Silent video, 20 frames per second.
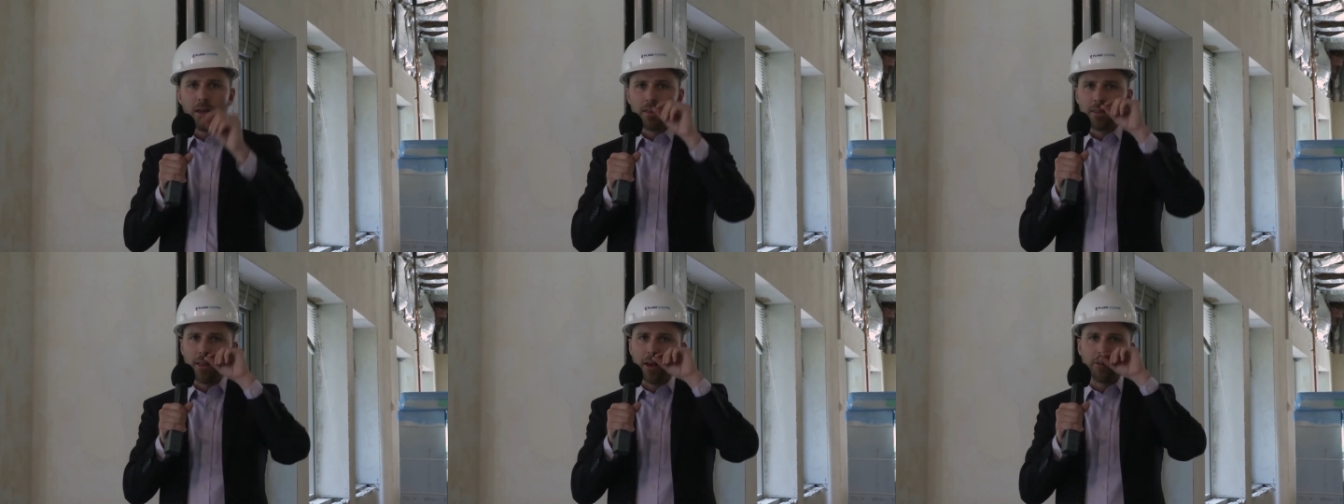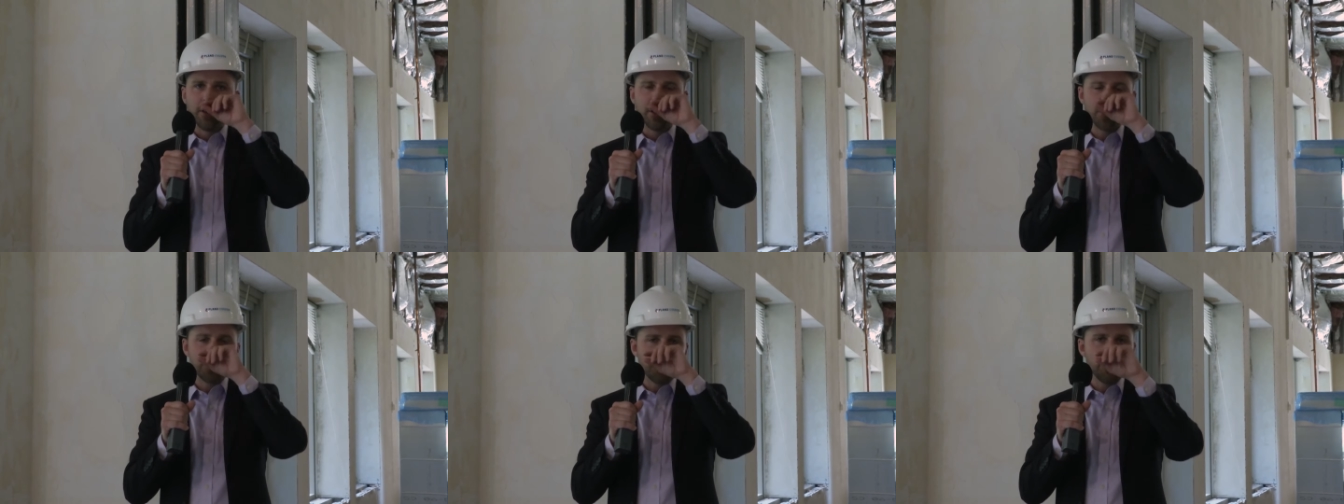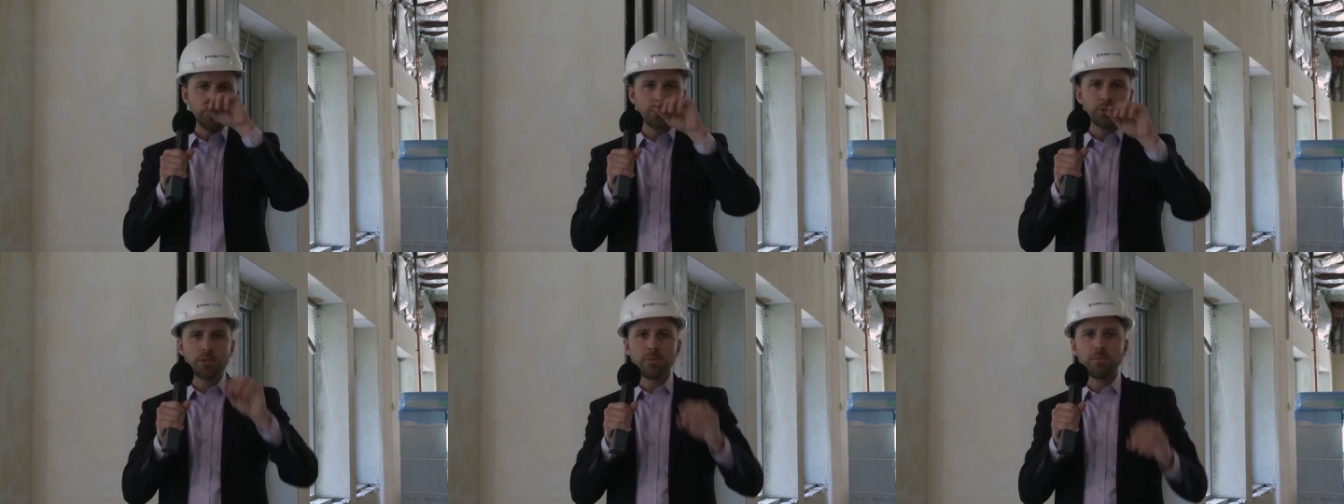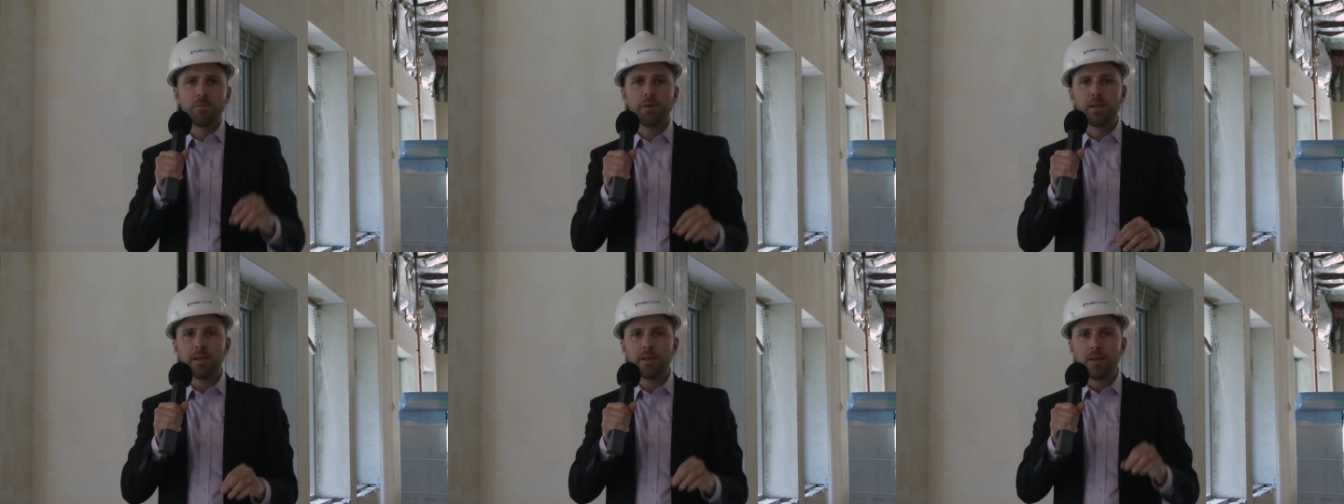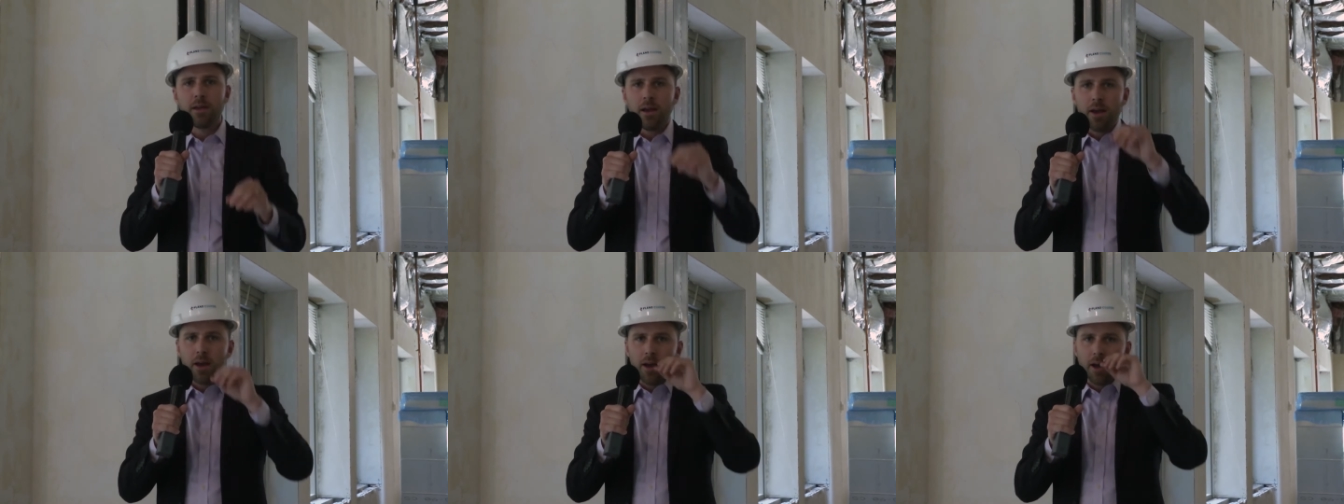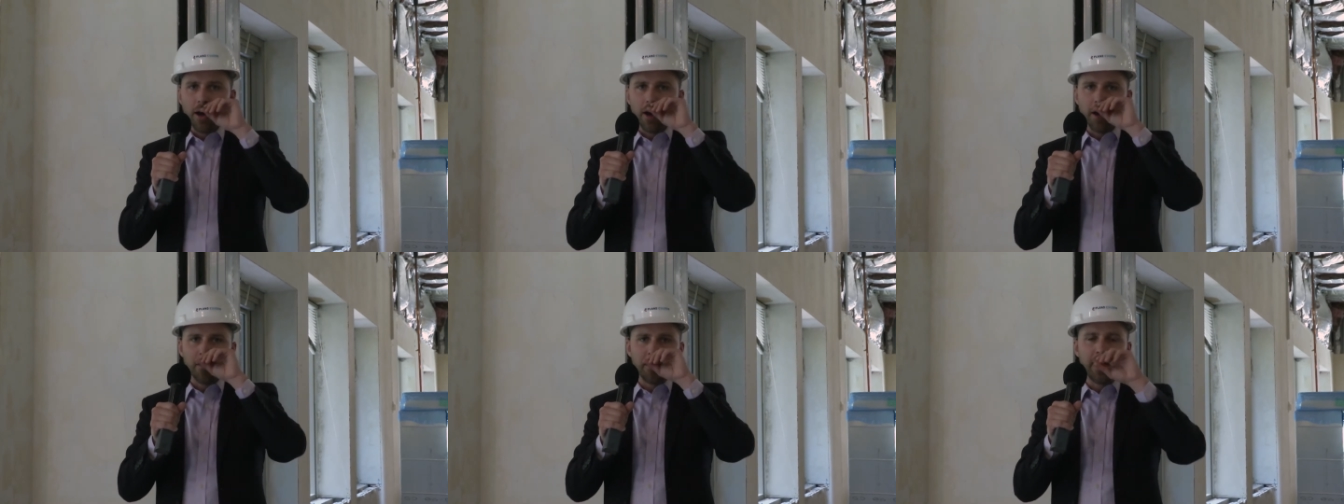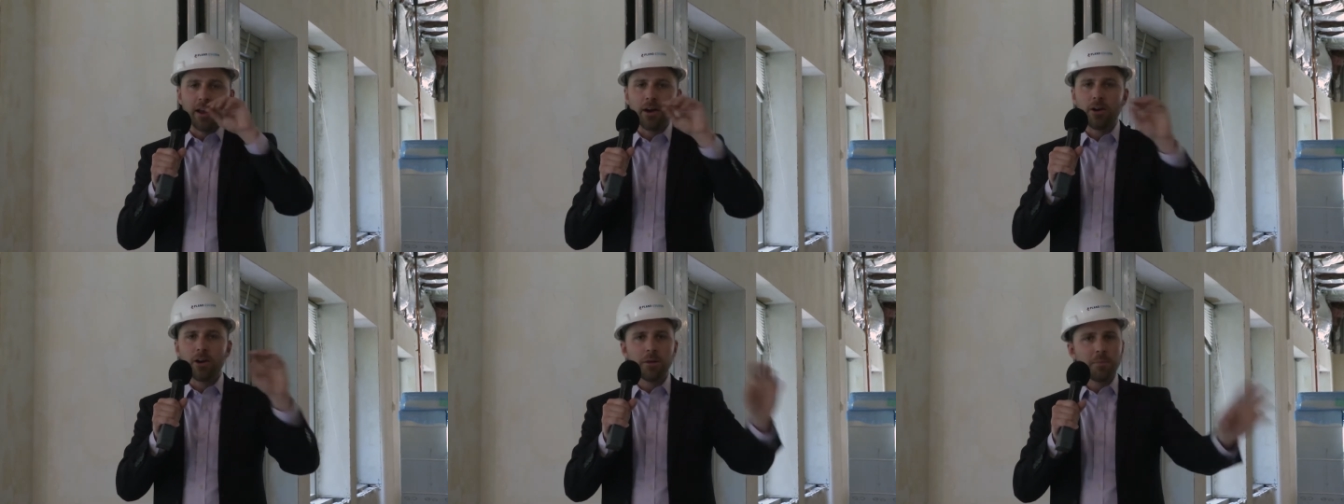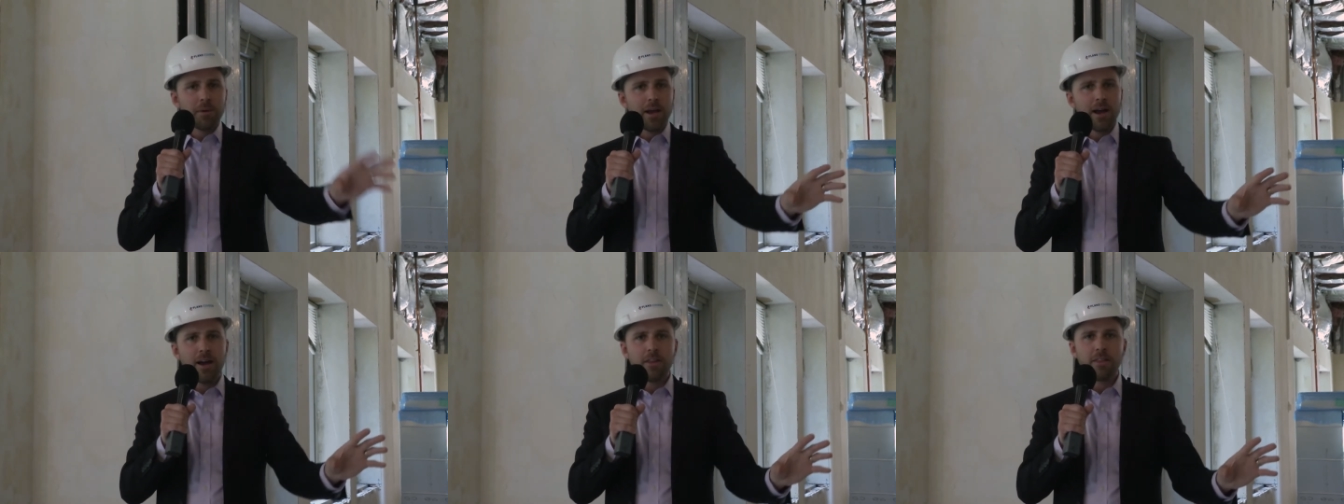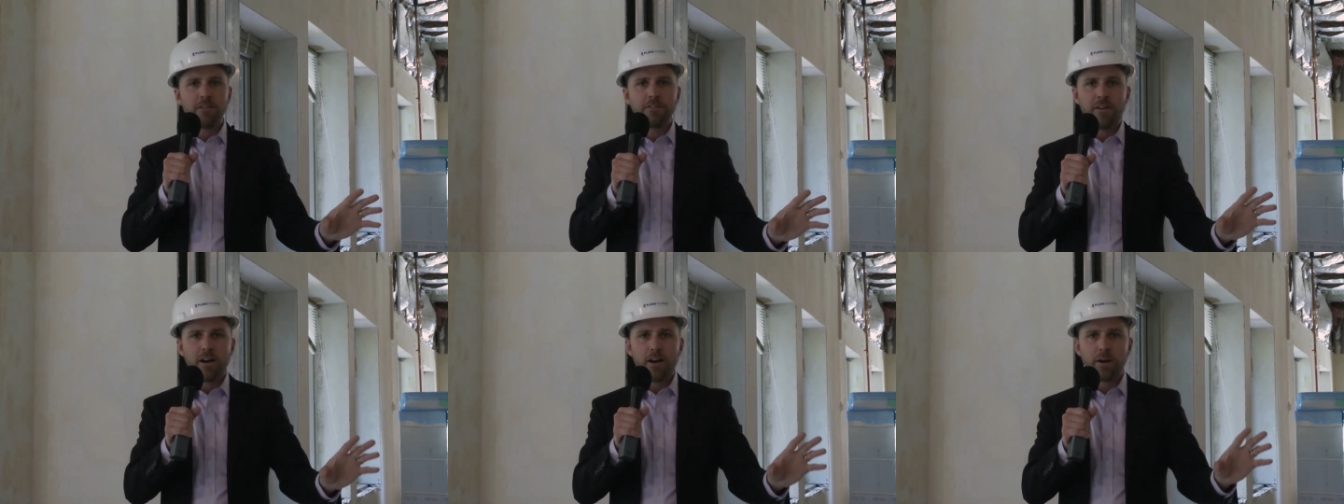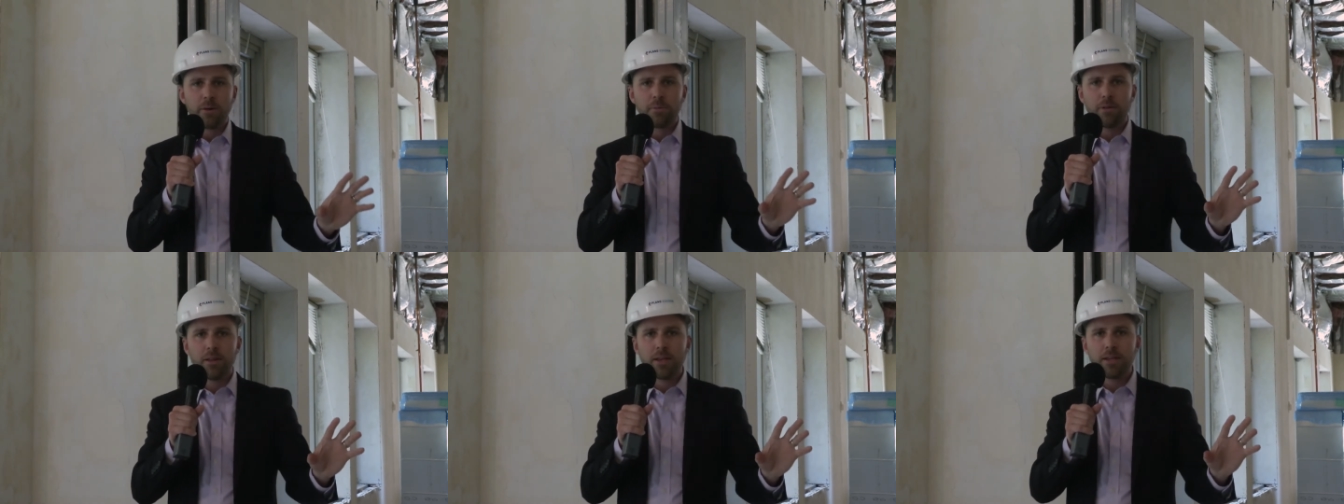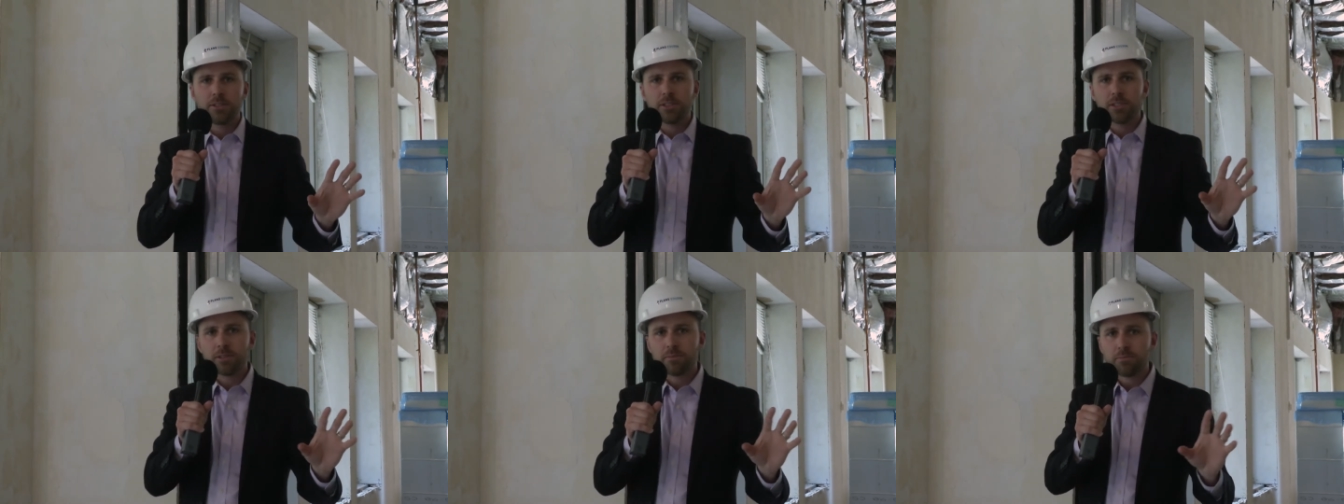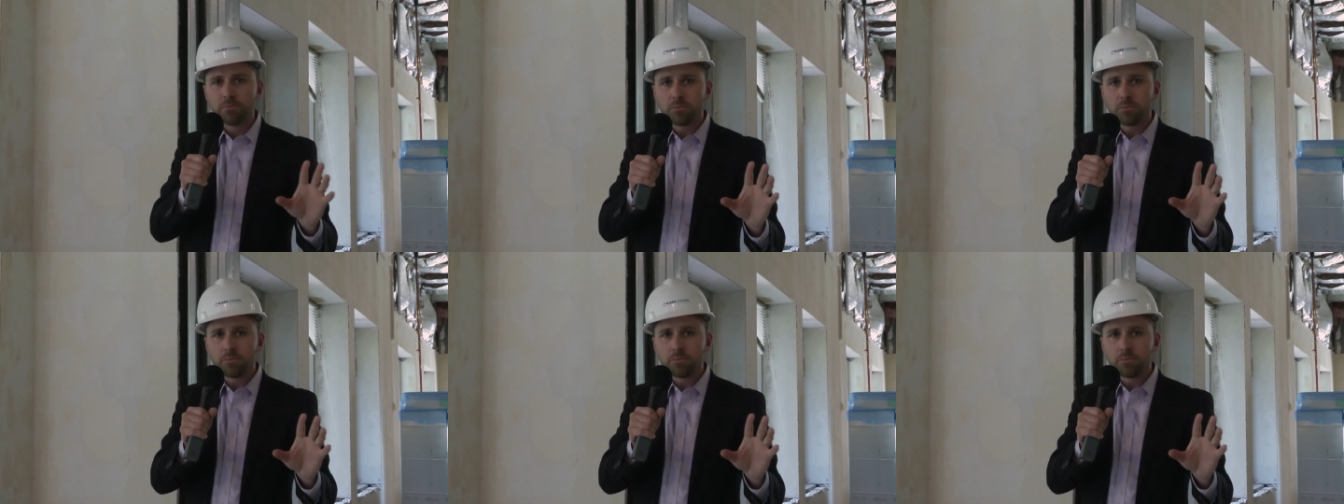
Now this used to be the area behind the fireplace.